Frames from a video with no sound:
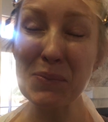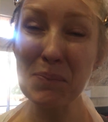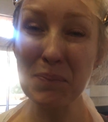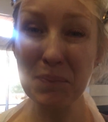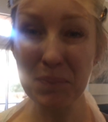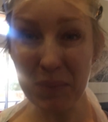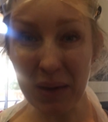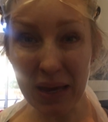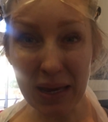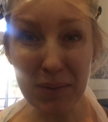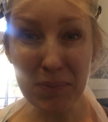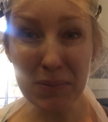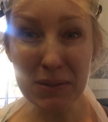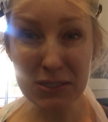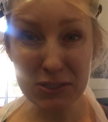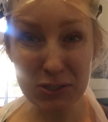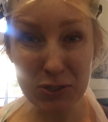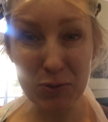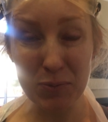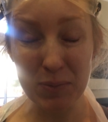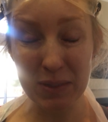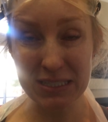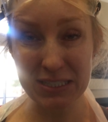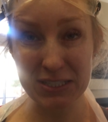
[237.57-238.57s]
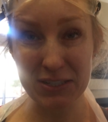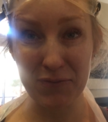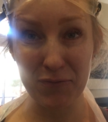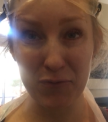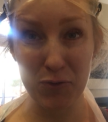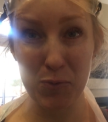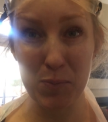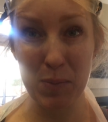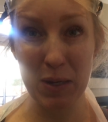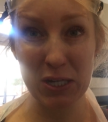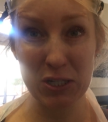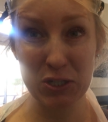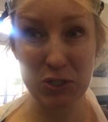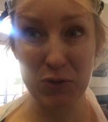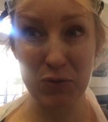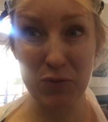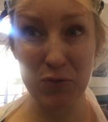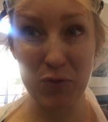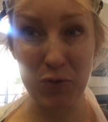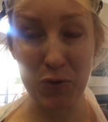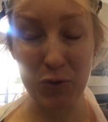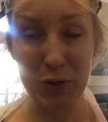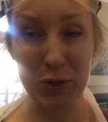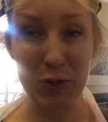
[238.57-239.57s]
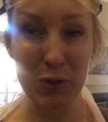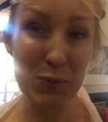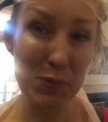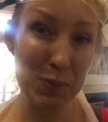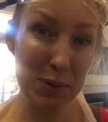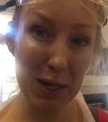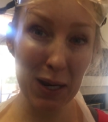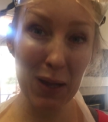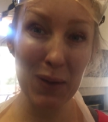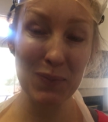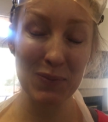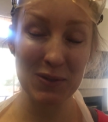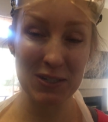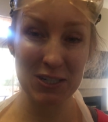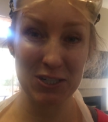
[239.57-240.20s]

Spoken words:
maybe too much information for you, but I'm